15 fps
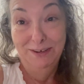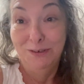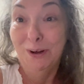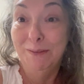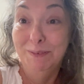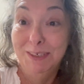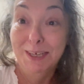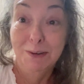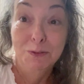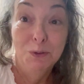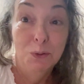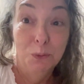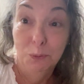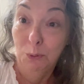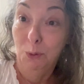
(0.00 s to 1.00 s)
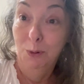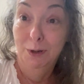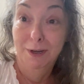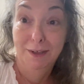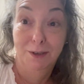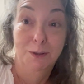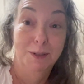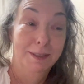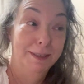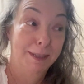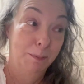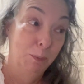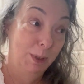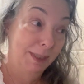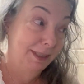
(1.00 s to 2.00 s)
Driving down to Aurora to go to
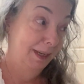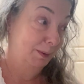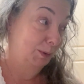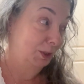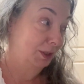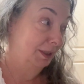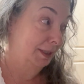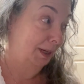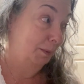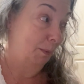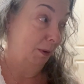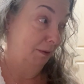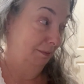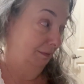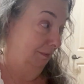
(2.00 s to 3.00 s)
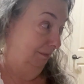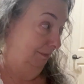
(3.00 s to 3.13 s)
Subway sandwich and Cinnabon.